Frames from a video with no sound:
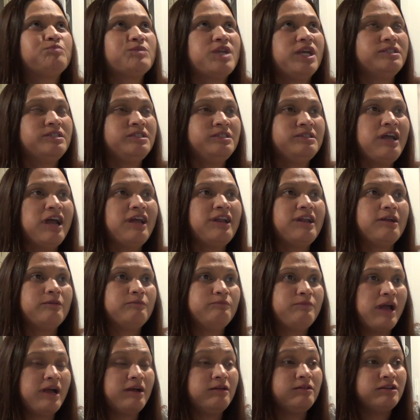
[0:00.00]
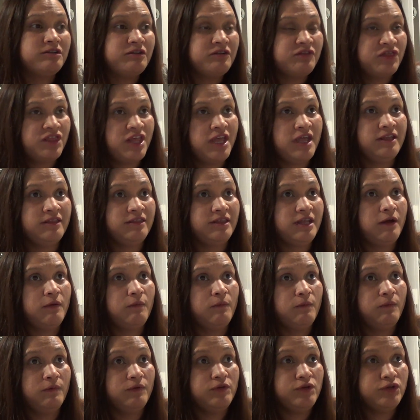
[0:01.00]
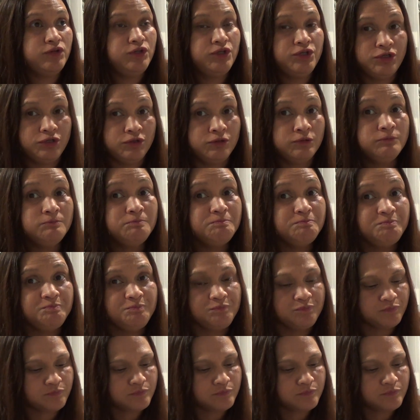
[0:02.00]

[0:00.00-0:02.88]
it's not a regular thing that you do.